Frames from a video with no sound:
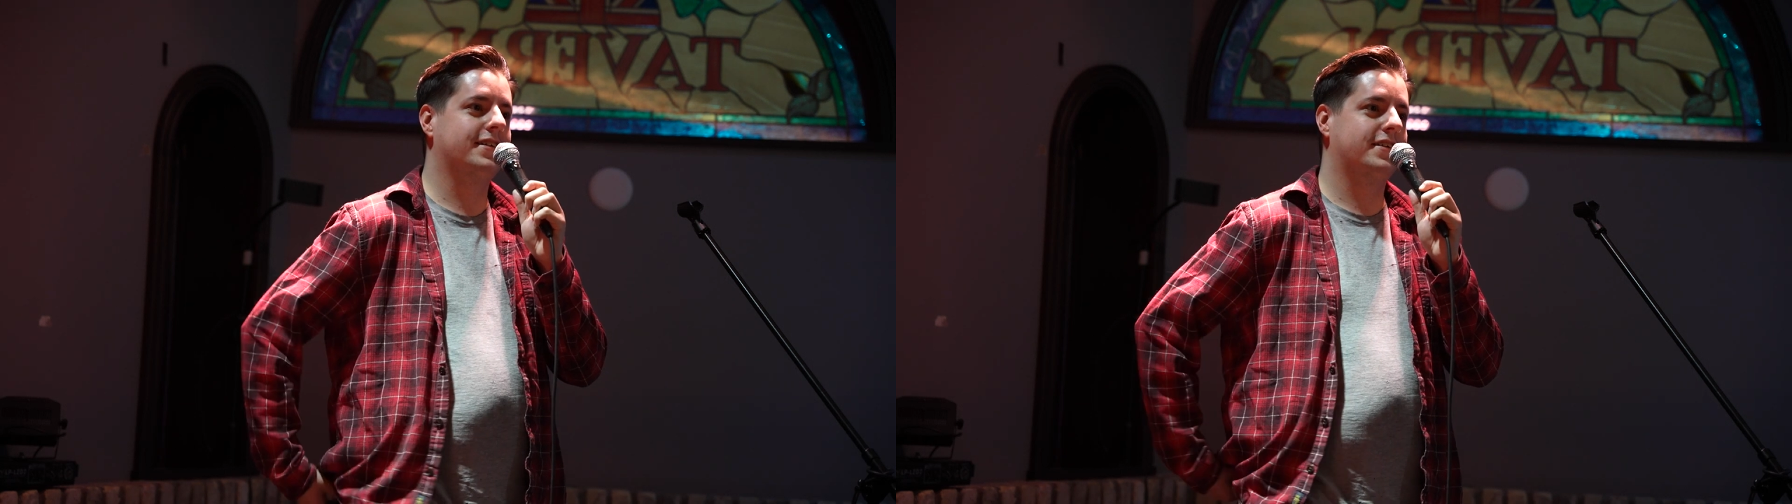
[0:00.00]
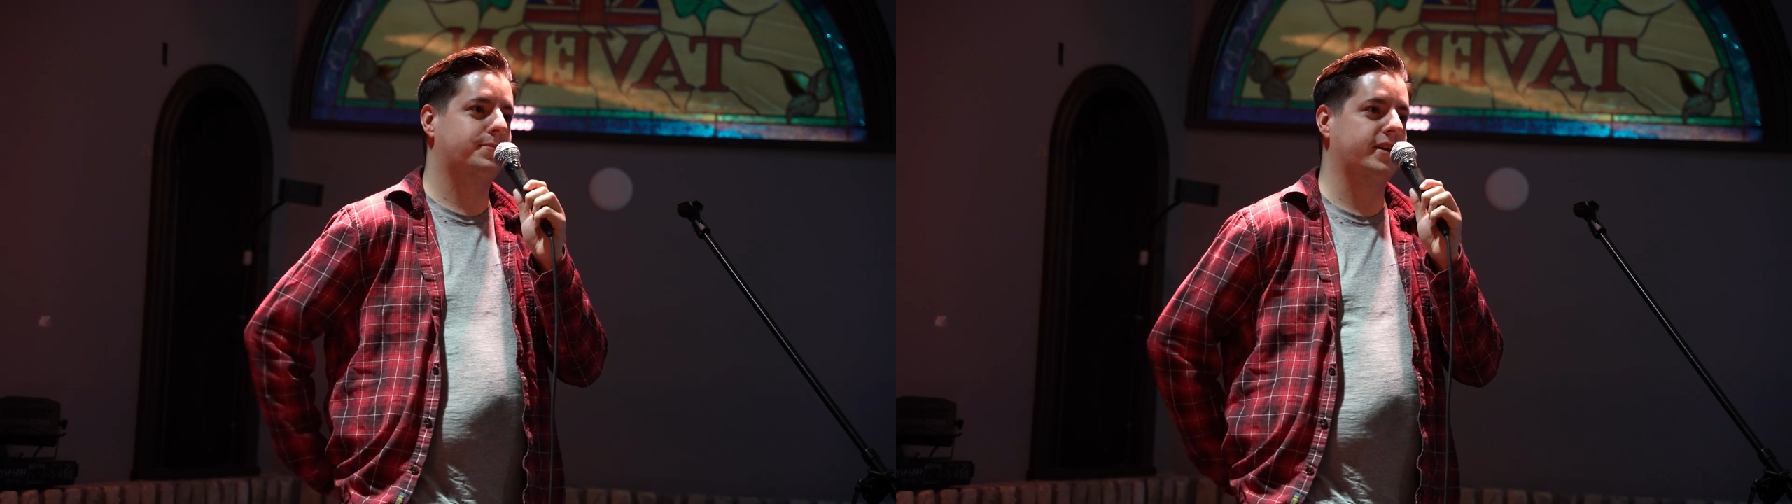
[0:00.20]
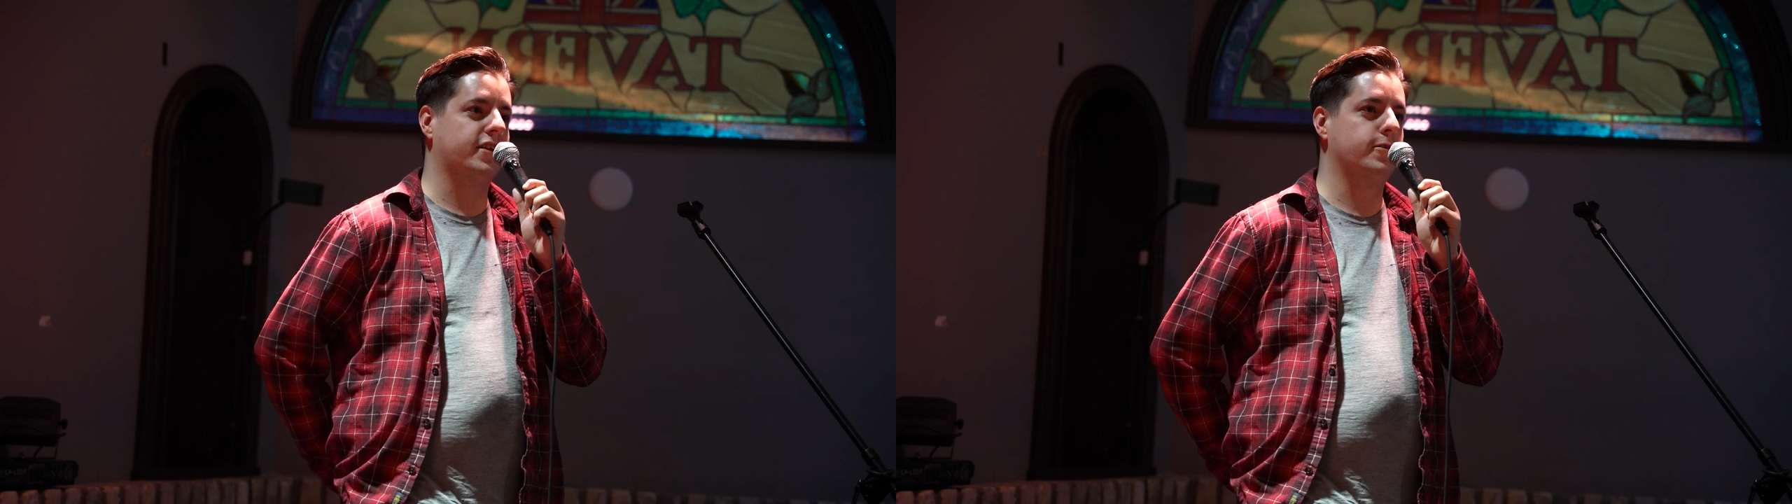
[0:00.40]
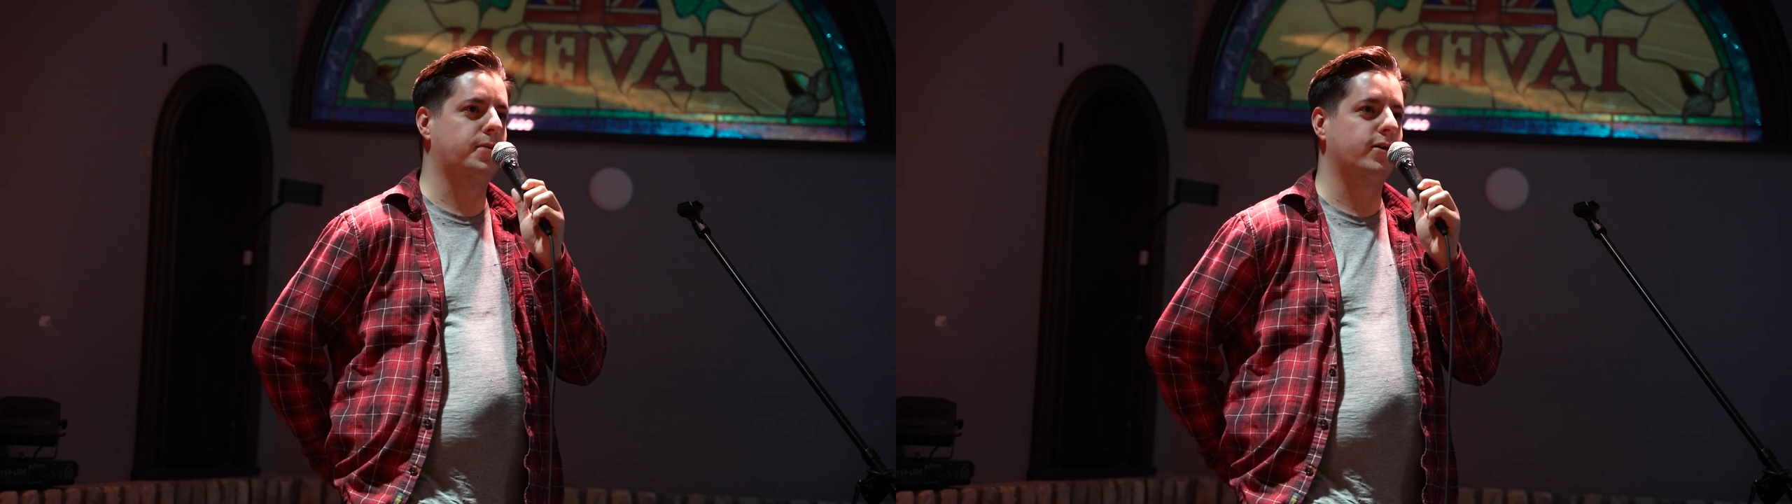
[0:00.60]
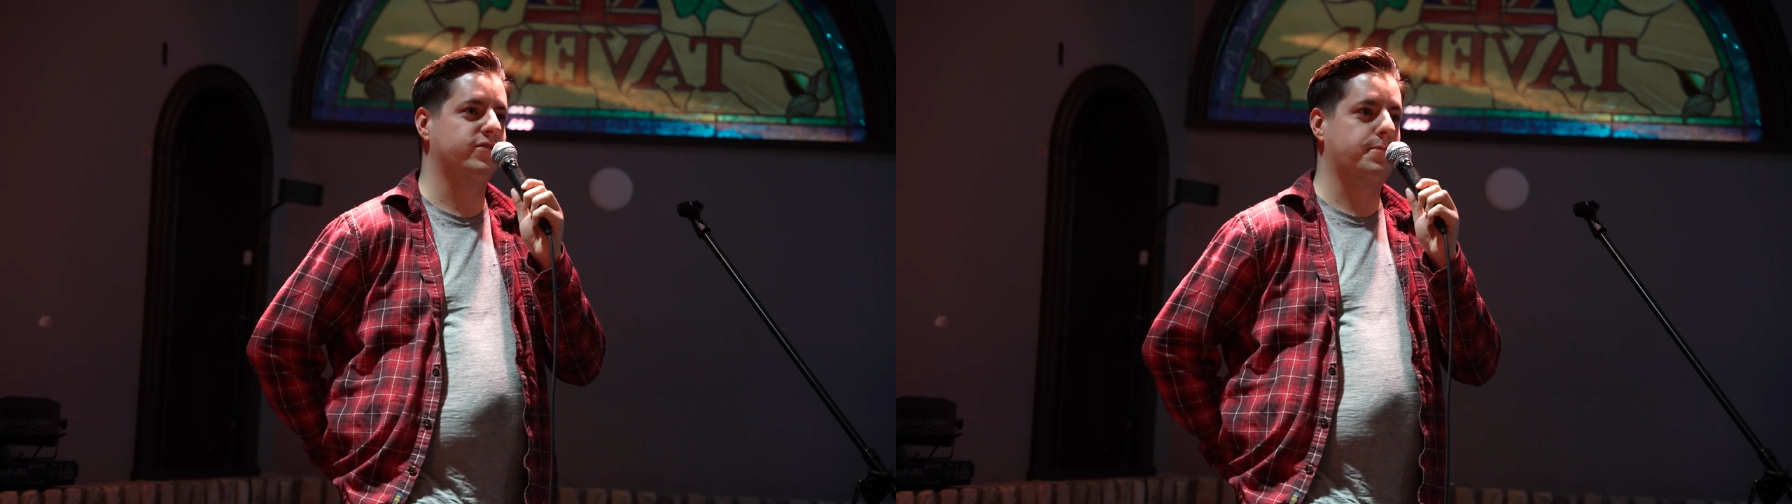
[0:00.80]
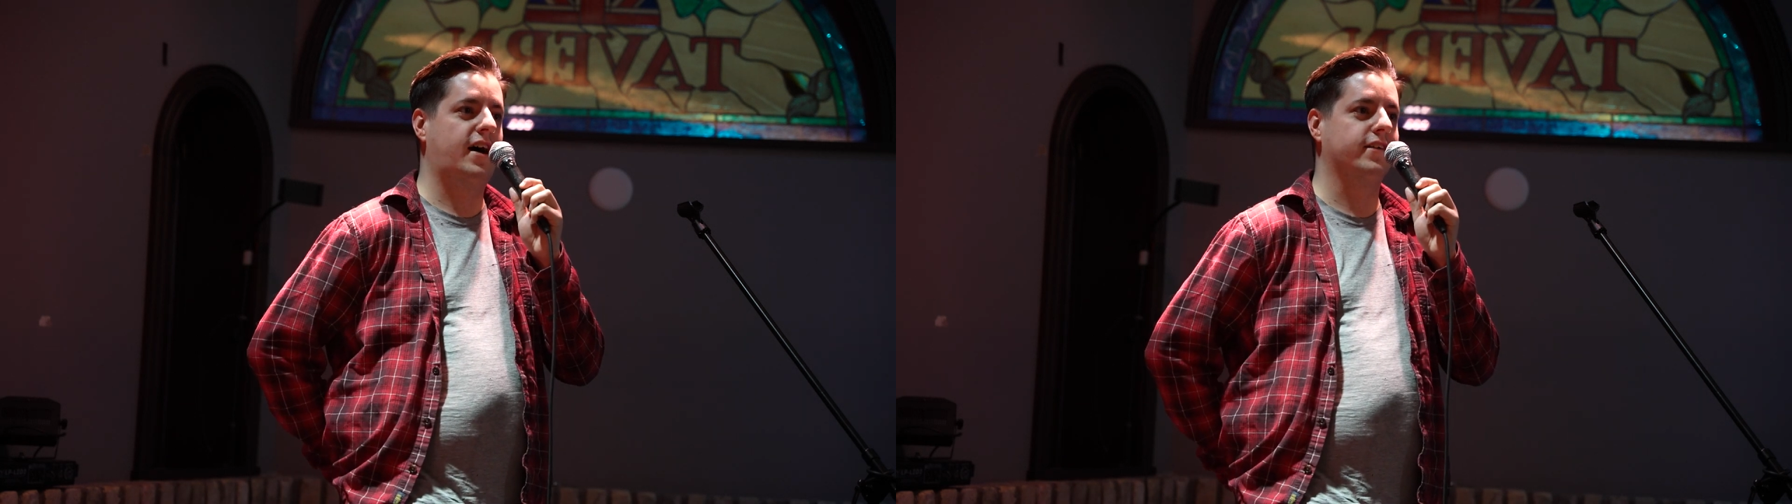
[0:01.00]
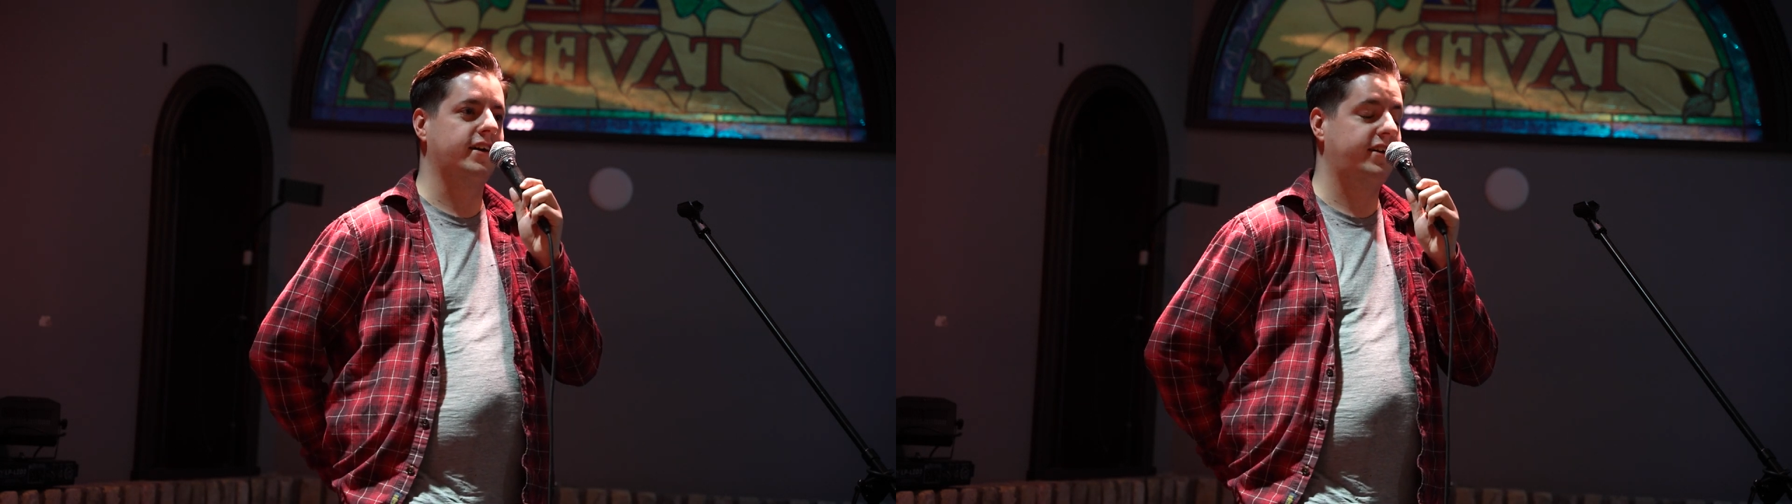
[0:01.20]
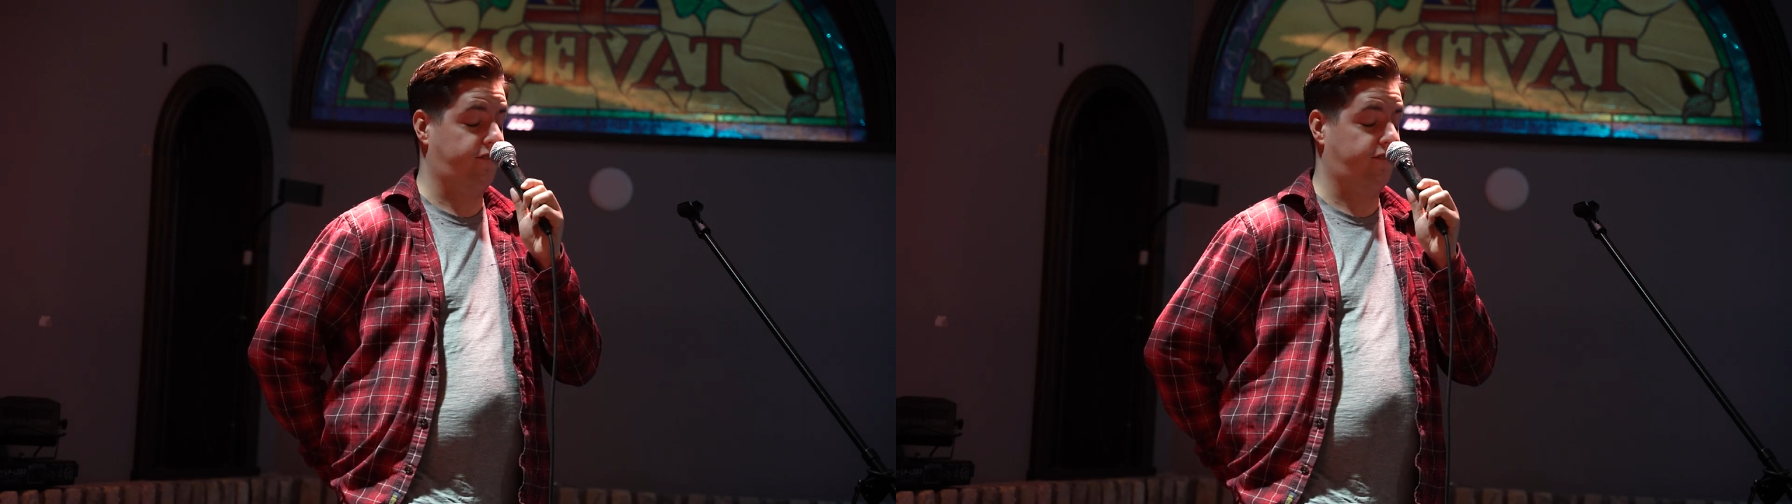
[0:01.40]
Let's make no bones about it.